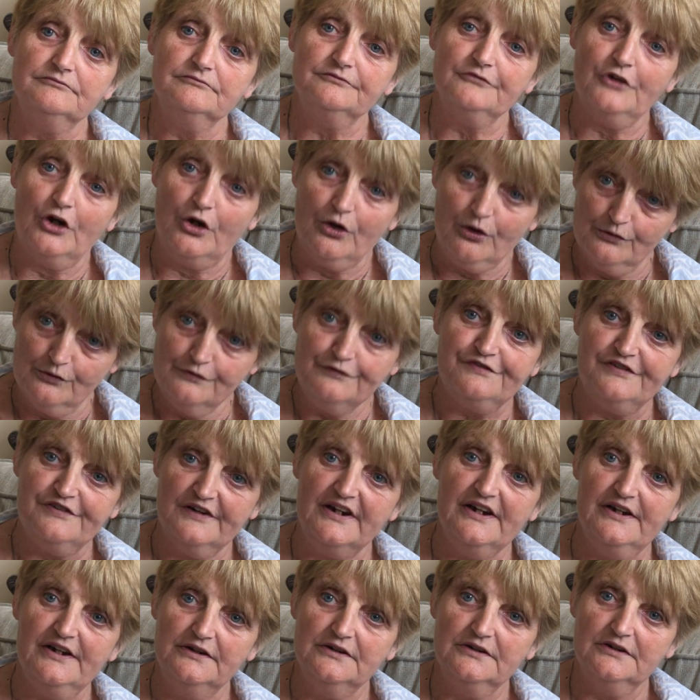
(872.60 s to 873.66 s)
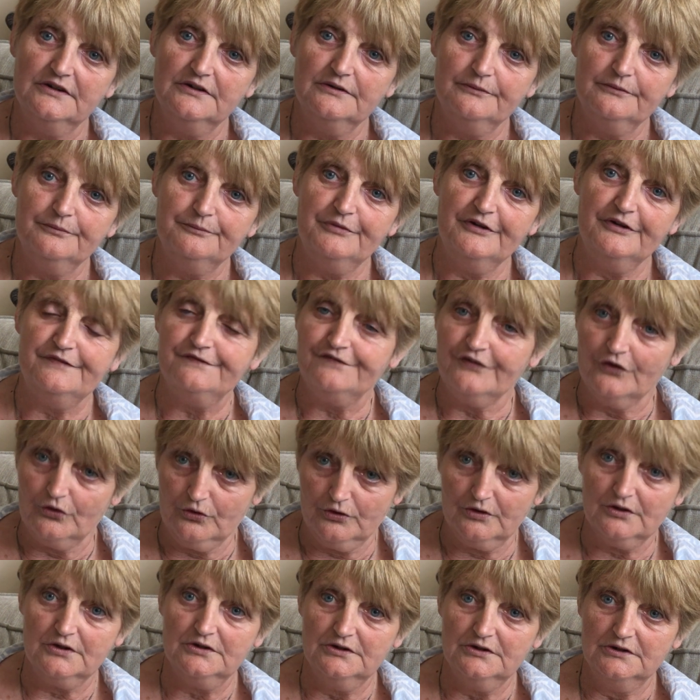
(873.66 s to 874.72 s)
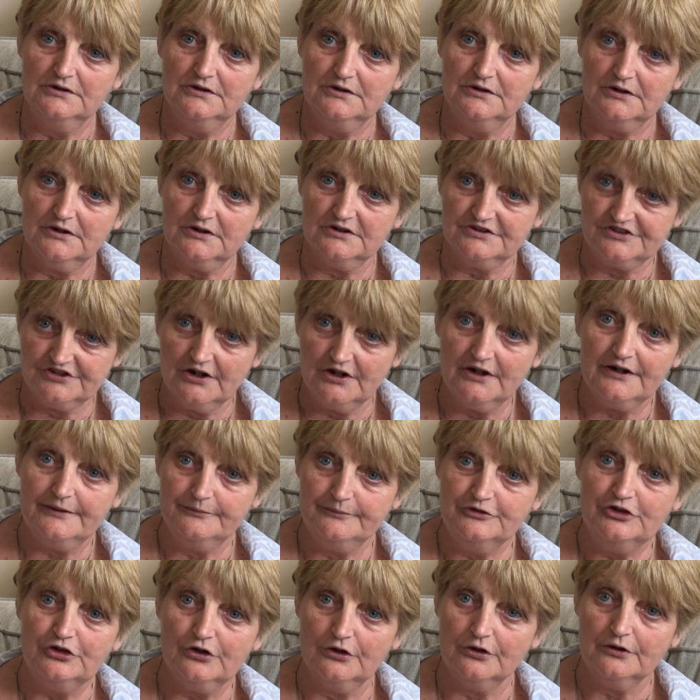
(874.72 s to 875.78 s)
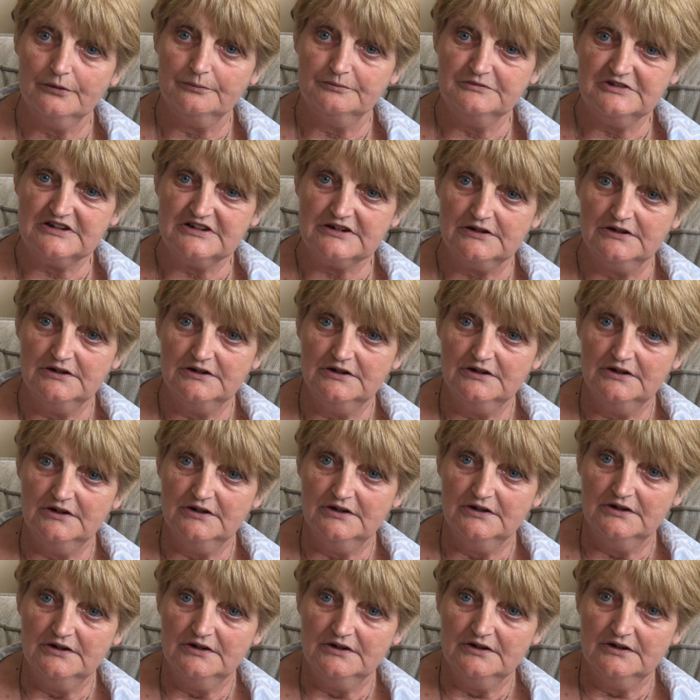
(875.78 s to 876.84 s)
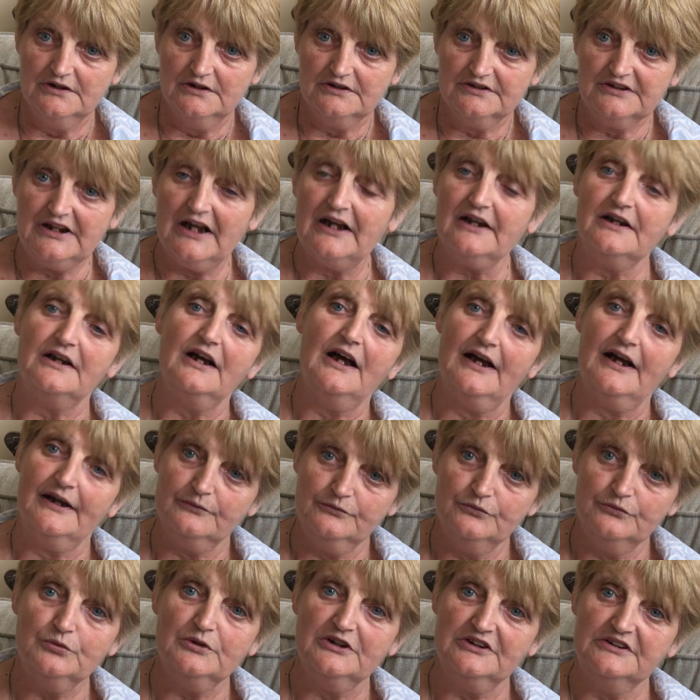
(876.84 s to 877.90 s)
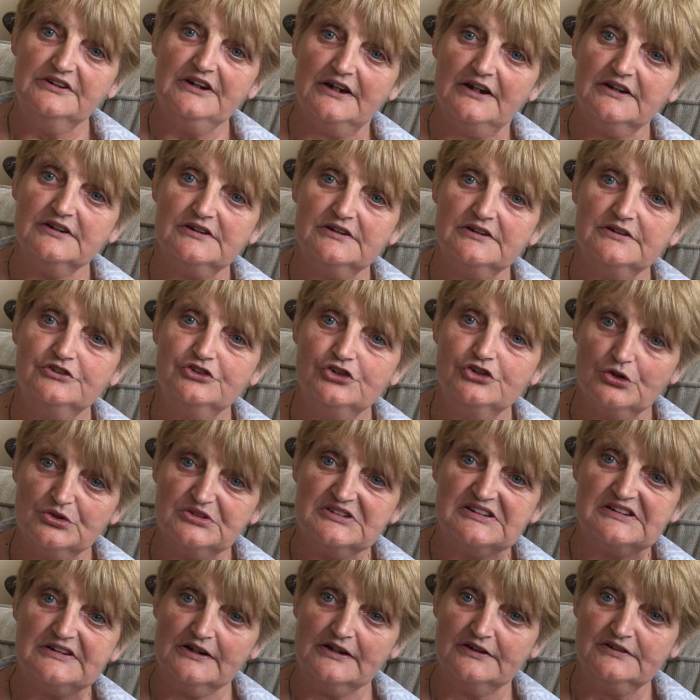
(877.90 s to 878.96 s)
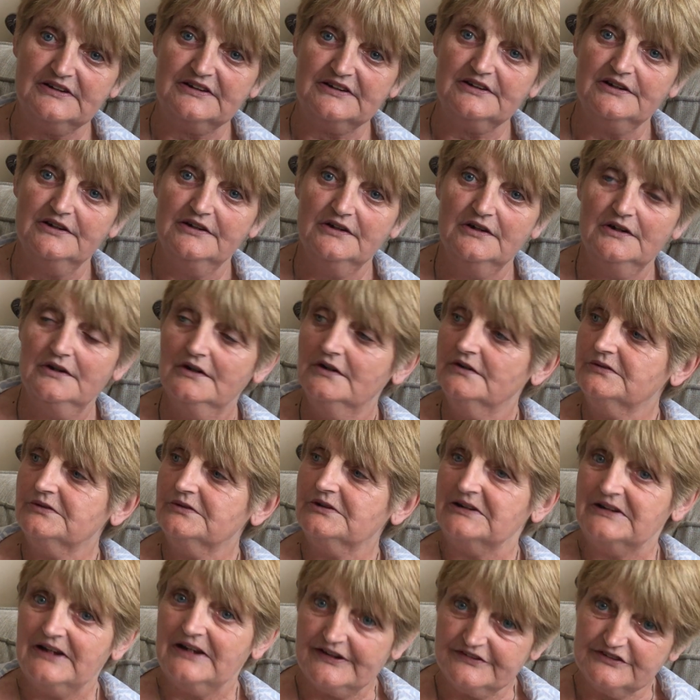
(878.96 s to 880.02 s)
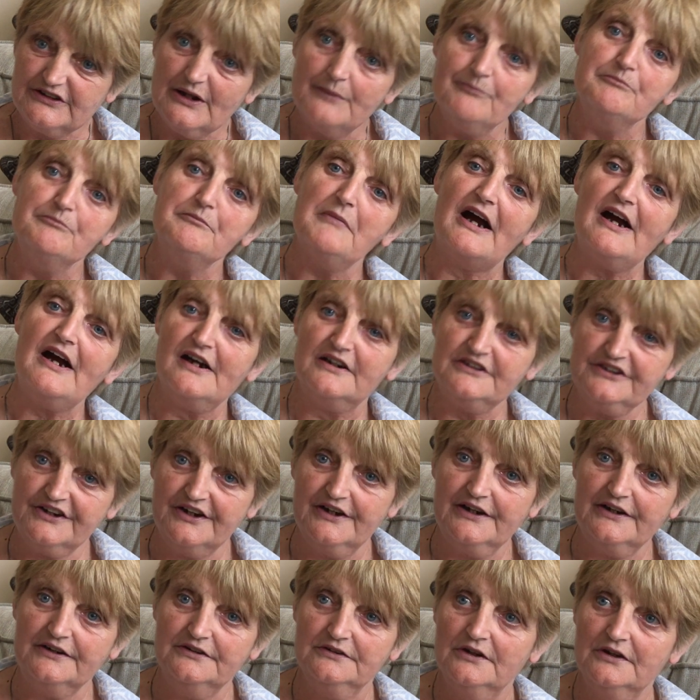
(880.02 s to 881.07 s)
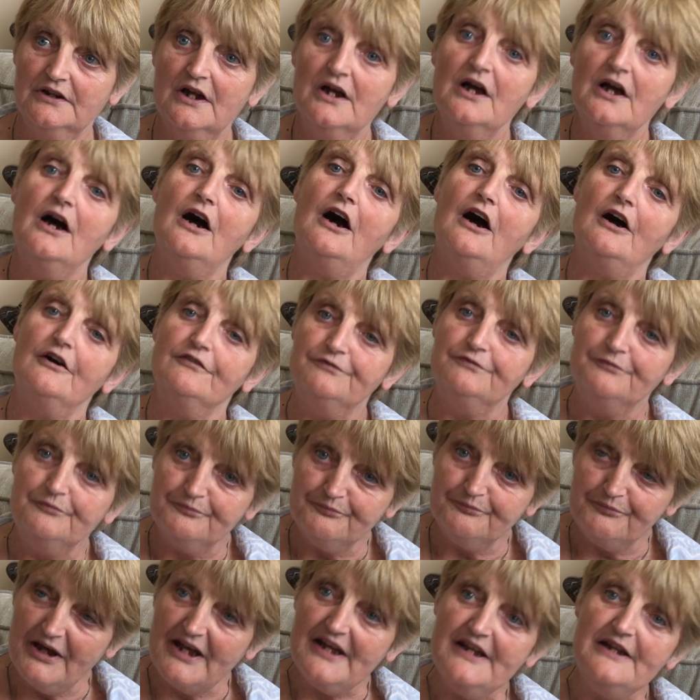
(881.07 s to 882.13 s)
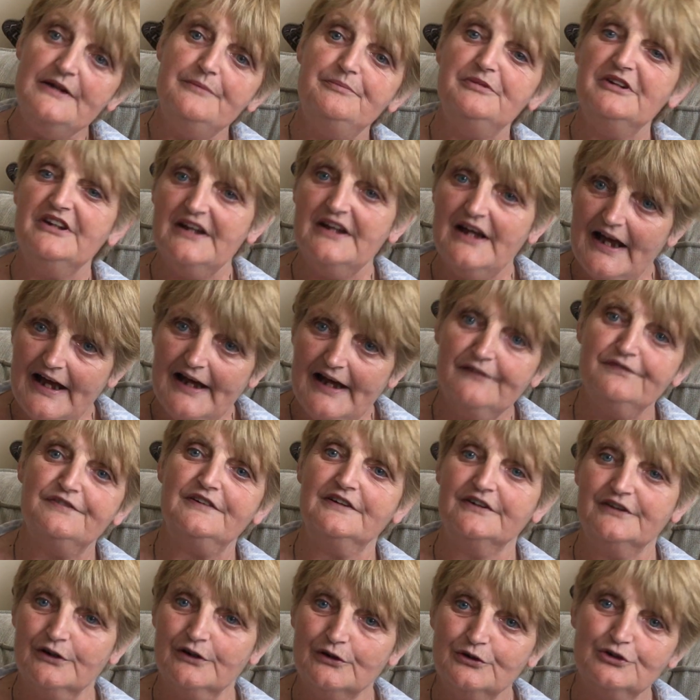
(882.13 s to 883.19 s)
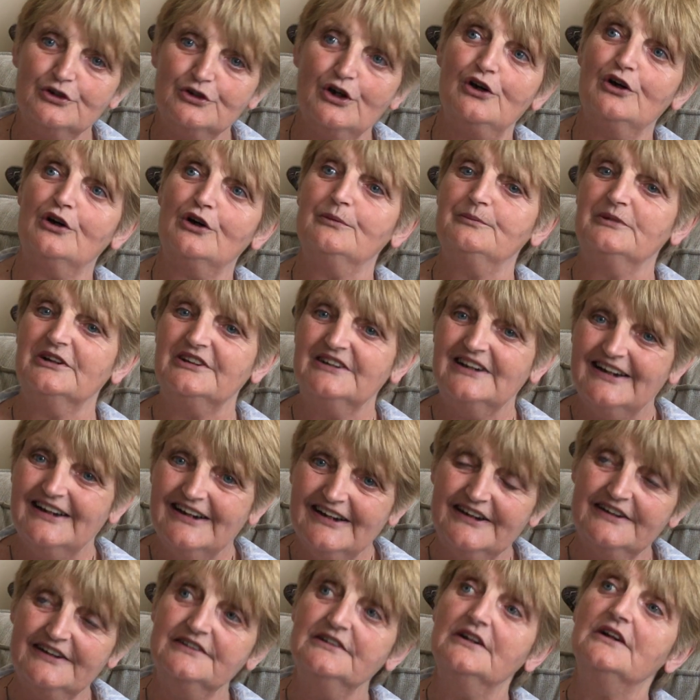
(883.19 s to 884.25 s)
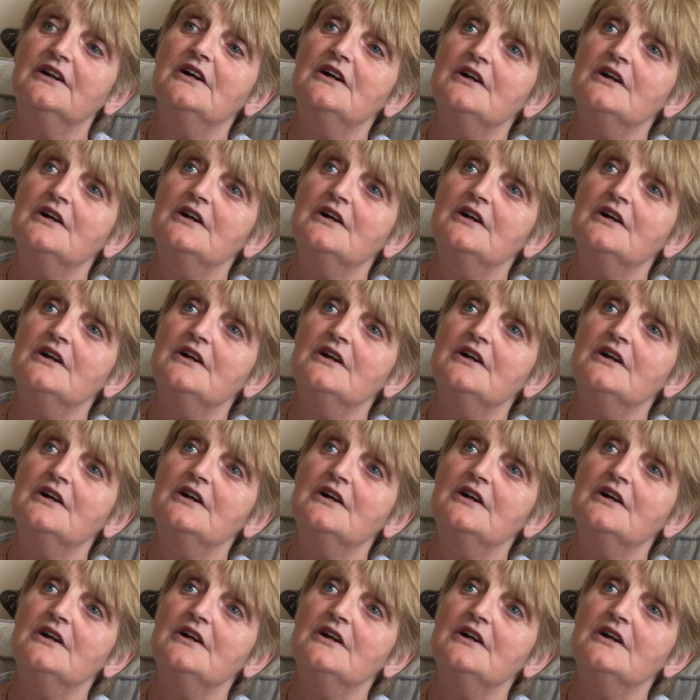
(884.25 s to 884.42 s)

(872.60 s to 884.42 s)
hopefully, before her time comes, that Anne will get justice to get the marking of baby Evelyn O'Gorman in